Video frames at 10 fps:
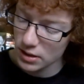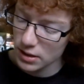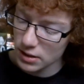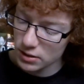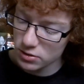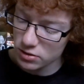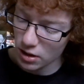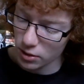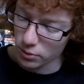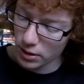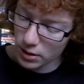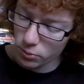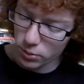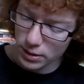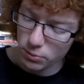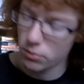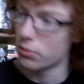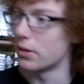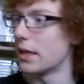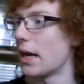So, we will
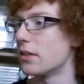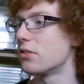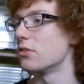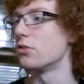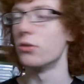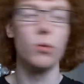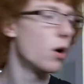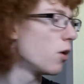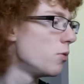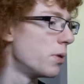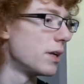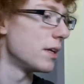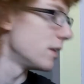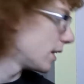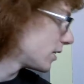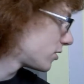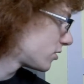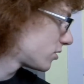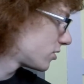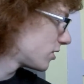get to opening
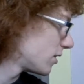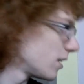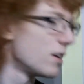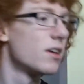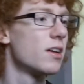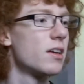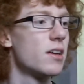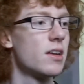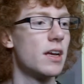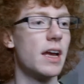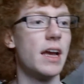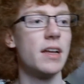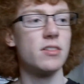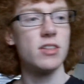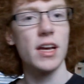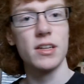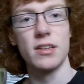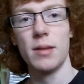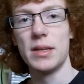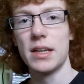this in a second. Let
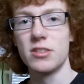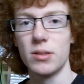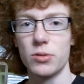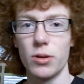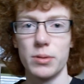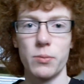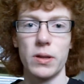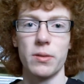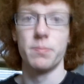me get something to open it with.